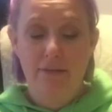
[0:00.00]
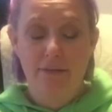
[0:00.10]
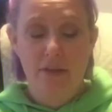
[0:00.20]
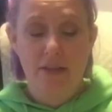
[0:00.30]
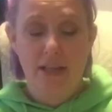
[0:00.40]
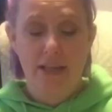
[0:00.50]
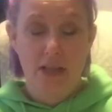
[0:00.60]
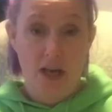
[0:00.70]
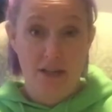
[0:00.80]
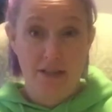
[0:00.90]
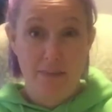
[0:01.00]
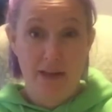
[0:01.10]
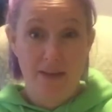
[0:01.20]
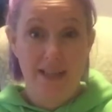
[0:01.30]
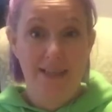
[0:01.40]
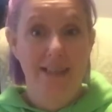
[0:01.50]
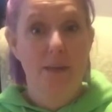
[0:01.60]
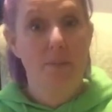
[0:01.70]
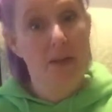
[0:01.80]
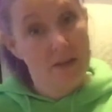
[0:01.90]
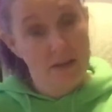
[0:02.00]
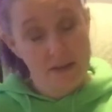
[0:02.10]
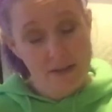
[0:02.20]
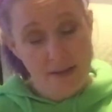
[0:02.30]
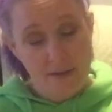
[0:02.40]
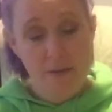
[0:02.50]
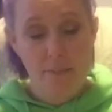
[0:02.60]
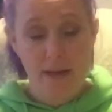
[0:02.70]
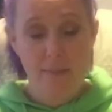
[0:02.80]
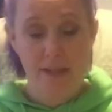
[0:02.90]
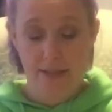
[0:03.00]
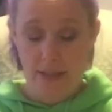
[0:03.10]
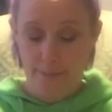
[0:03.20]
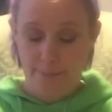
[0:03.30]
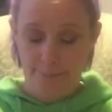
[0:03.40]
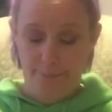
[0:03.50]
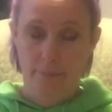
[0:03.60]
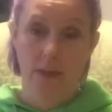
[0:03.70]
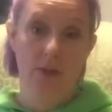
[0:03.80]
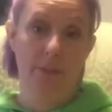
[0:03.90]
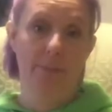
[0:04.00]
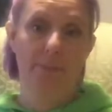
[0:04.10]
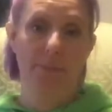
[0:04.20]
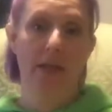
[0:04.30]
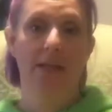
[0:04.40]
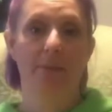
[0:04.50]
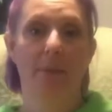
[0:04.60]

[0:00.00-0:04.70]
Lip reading: first thing it talks about is the appearance of the baby's tongue. So, it's my